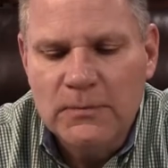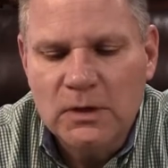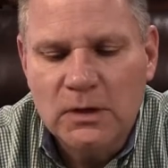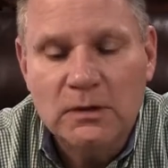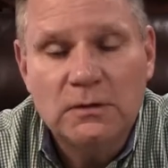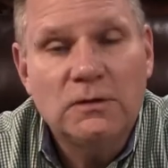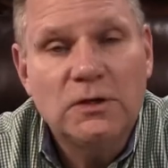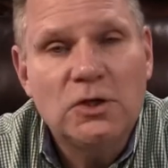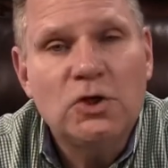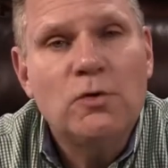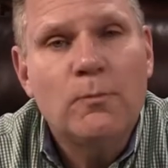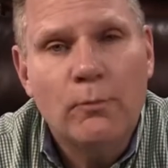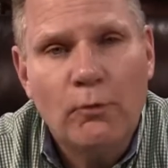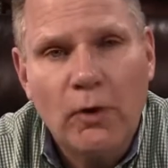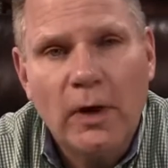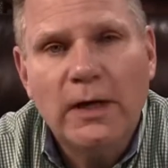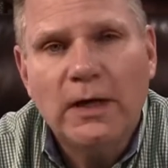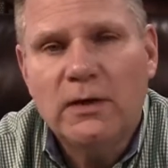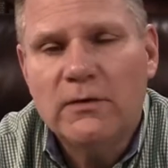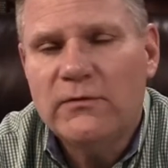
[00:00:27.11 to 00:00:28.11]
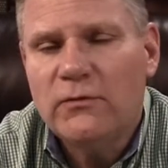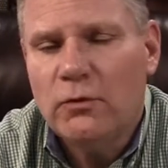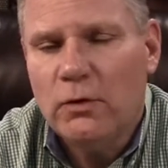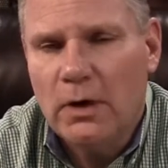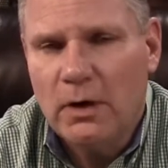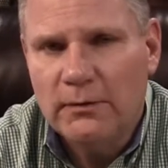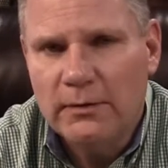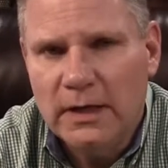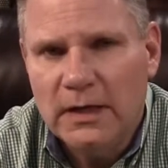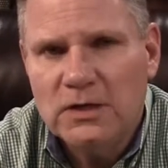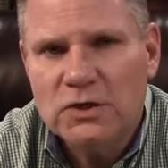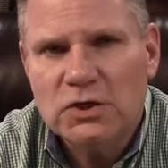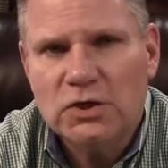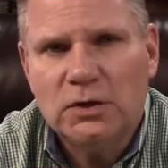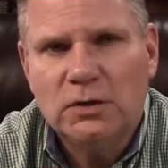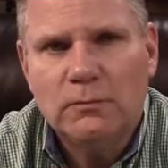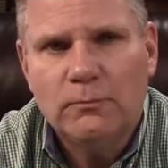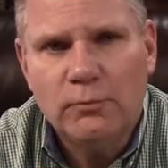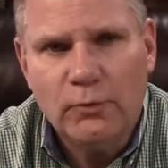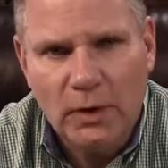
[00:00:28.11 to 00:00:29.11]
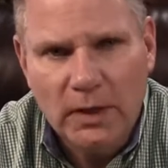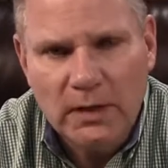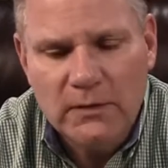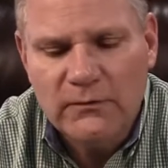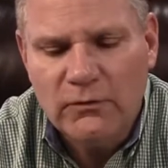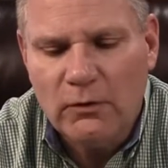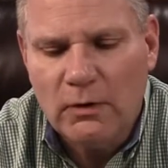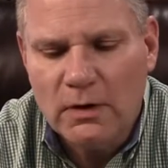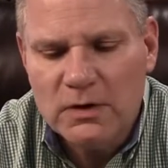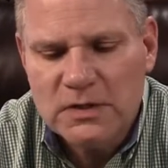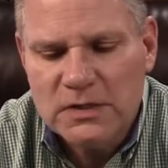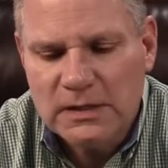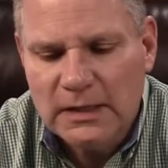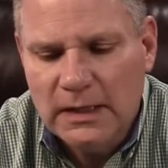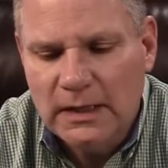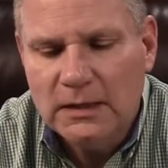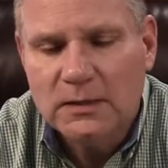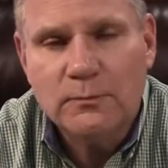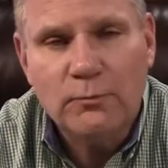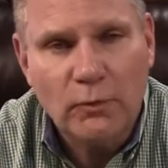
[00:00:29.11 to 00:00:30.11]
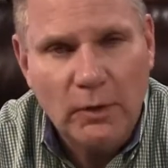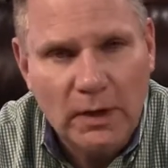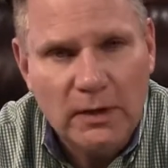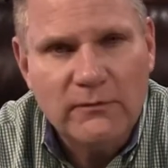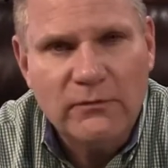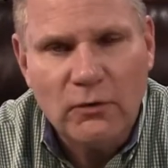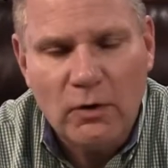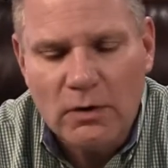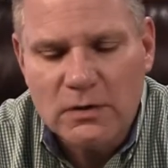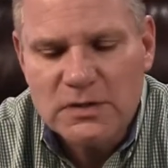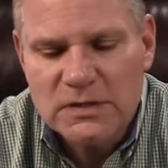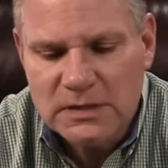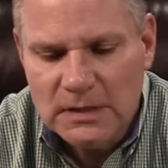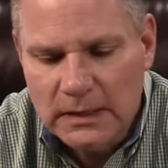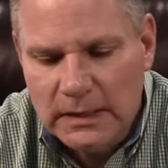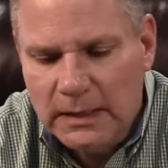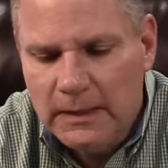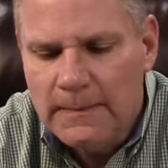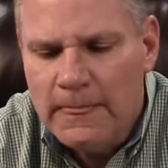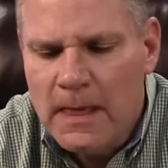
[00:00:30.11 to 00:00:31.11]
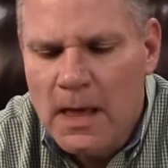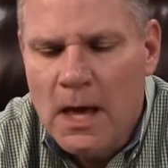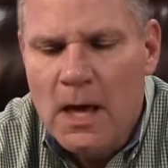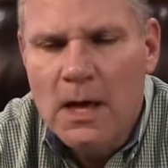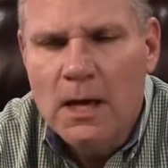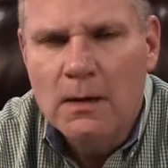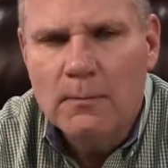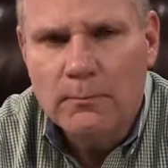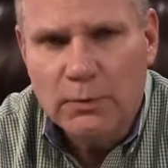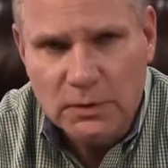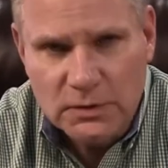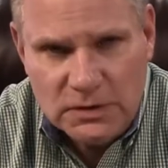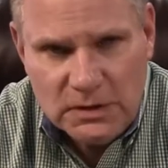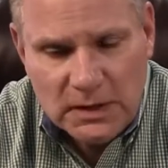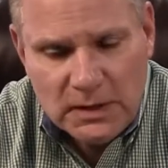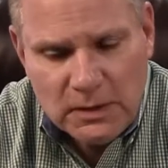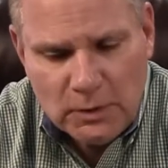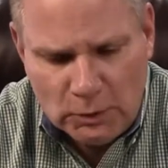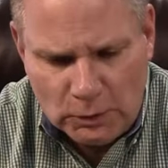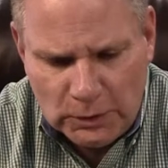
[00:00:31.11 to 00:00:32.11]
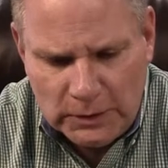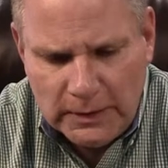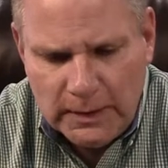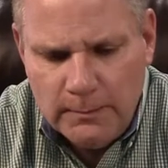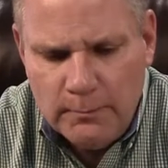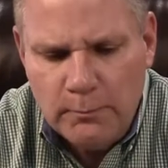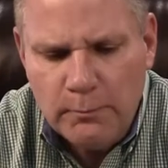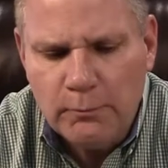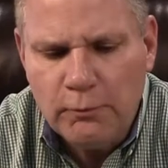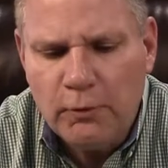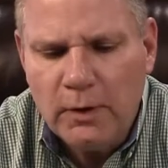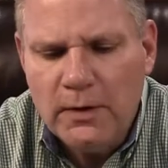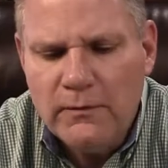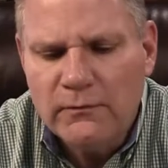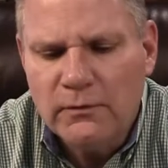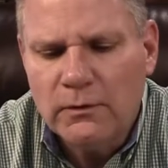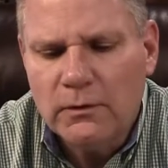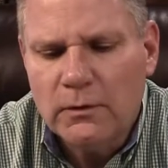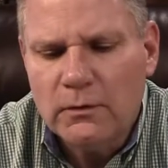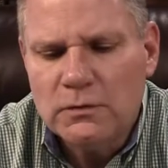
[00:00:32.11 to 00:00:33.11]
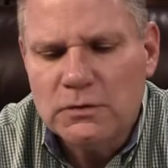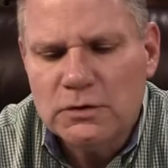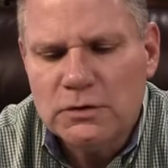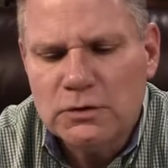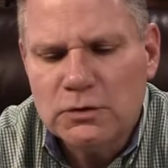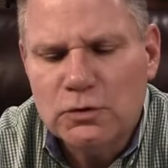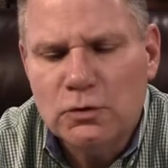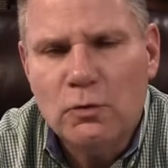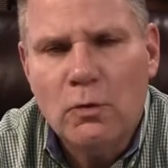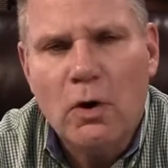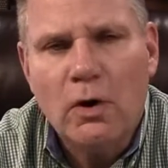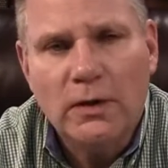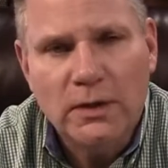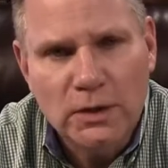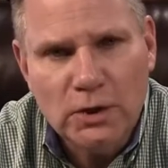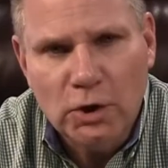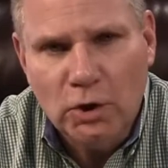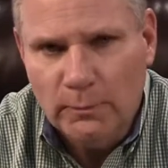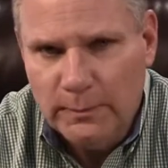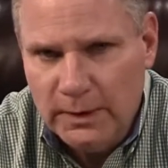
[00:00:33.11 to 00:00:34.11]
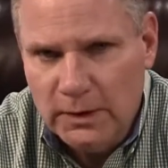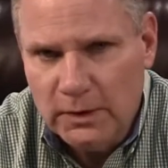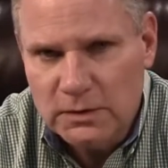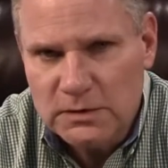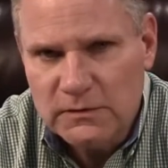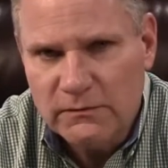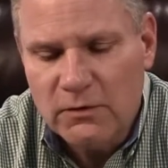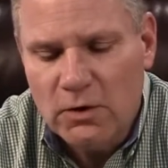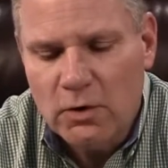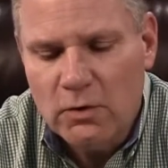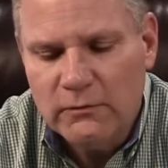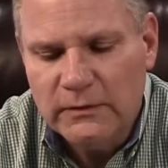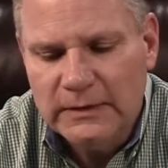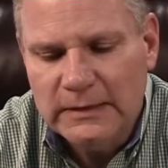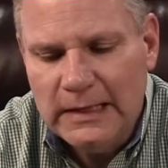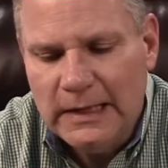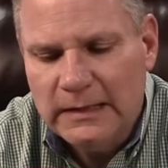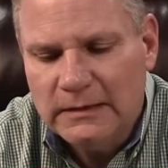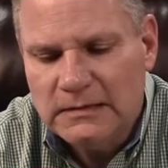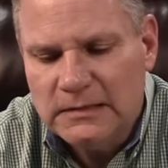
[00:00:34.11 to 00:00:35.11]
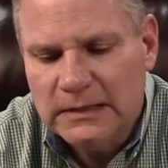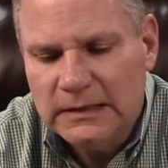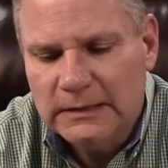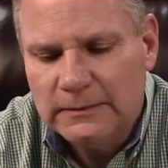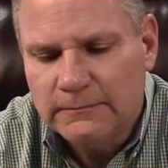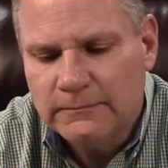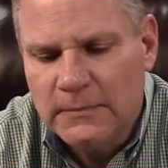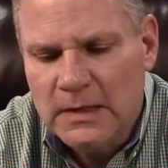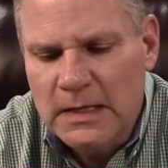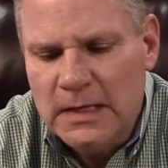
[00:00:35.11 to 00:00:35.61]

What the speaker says: Continue praying for our nation, praying for our state, praying for our city. Particularly, pray for those who are ill because of COVID-19.